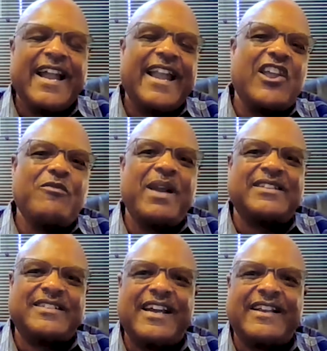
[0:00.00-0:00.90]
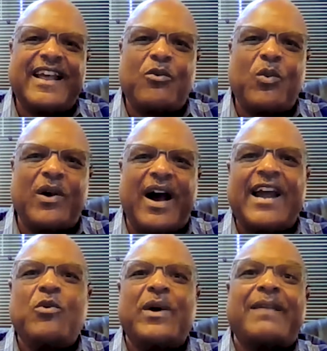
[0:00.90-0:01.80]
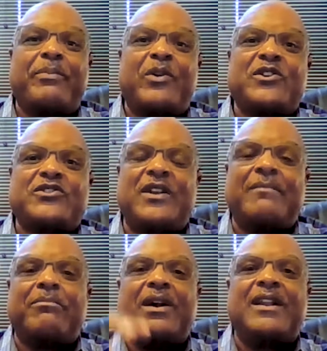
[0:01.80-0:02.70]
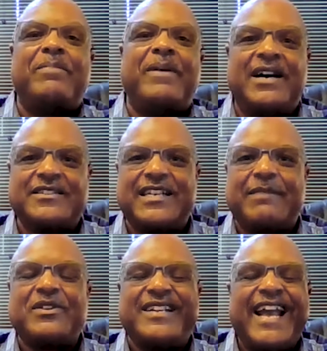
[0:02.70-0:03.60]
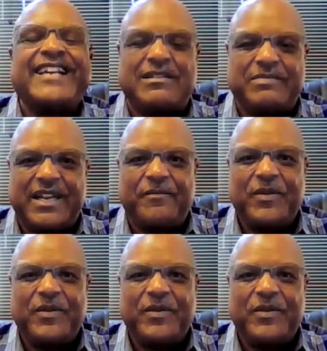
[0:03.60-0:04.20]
Now, you may say that, well, I want a personal umbrella policy that protects me,